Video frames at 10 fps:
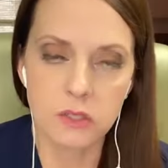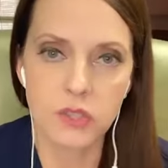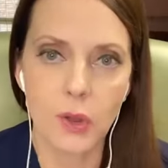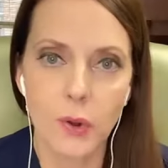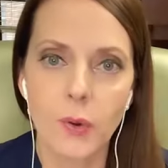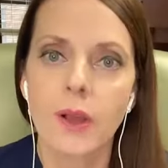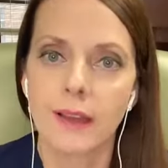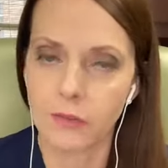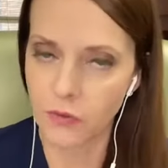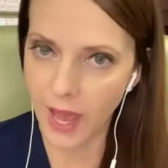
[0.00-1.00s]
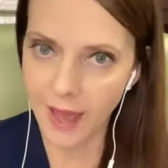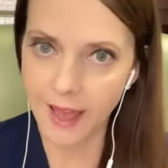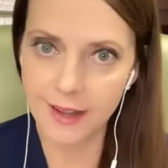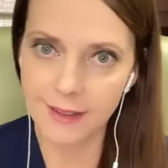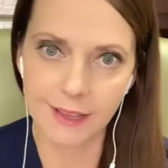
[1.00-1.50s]
So if you've
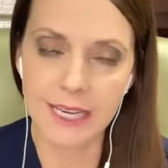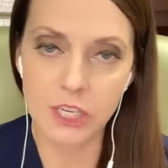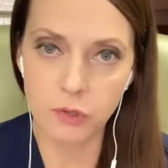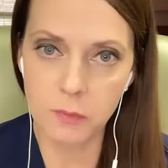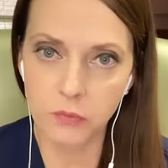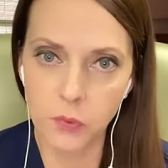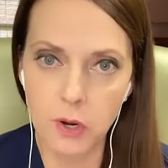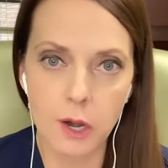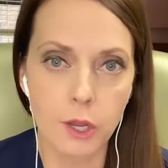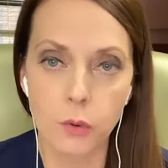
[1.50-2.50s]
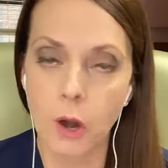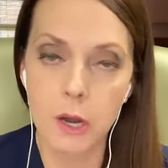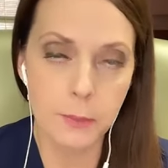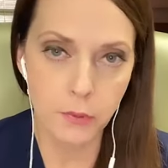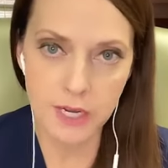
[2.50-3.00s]
had an injury before, or you're
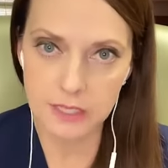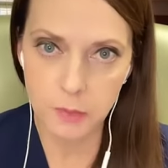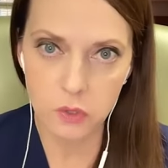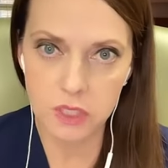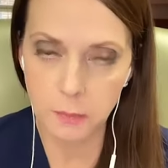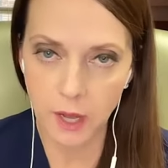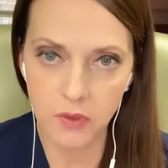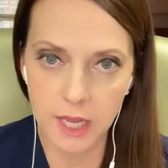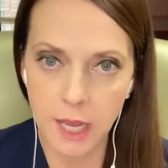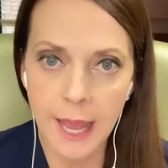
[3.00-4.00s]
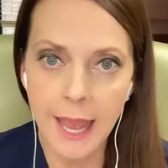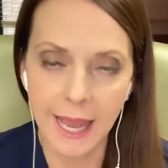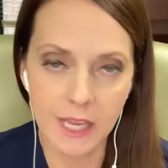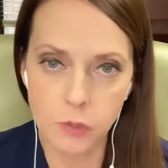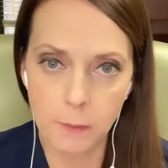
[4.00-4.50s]
already predisposed to pelvic
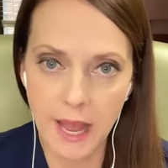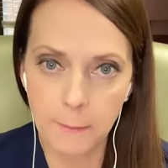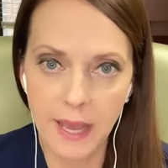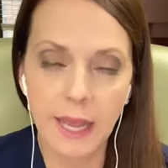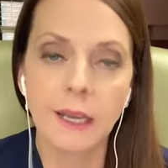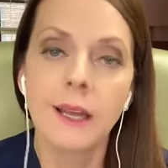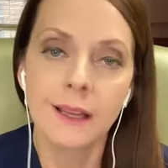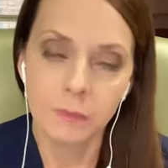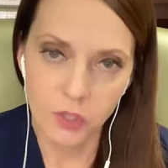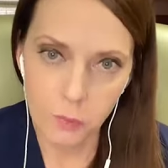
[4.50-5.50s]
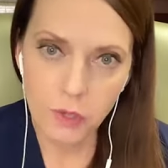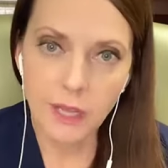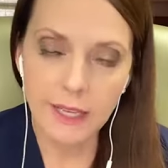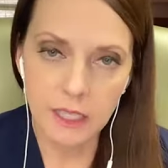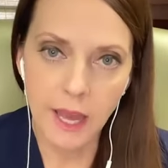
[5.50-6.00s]
and or back pain, you're more
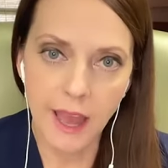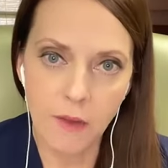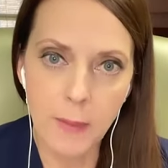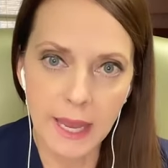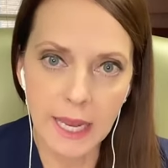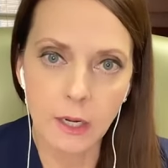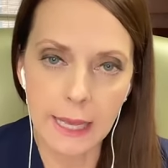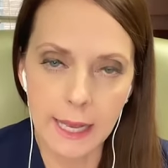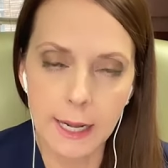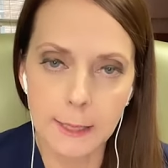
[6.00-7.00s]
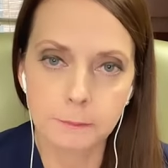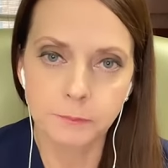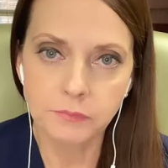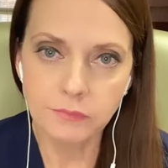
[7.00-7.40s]
likely to have pain and